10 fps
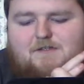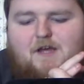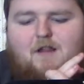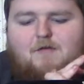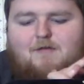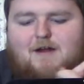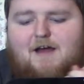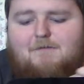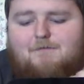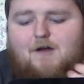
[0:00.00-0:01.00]
tell him what
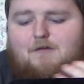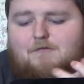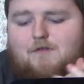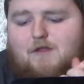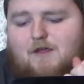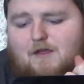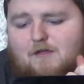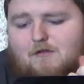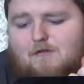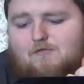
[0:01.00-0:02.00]
I thought
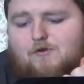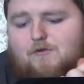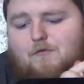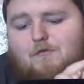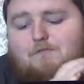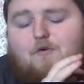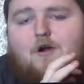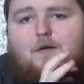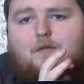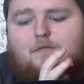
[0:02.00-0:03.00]
the root
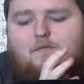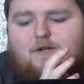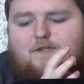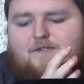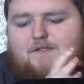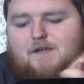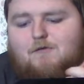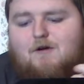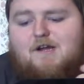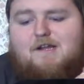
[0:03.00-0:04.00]
problem was
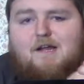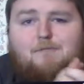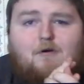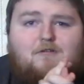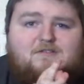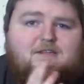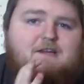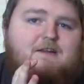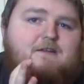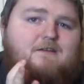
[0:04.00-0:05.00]
and what parts I
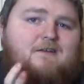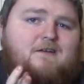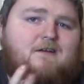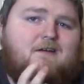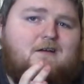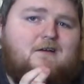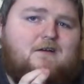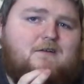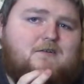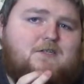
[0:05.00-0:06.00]
needed
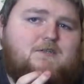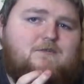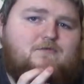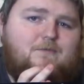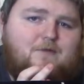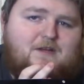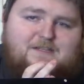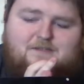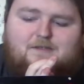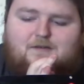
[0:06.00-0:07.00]
to
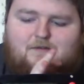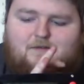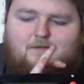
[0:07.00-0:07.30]
replace it.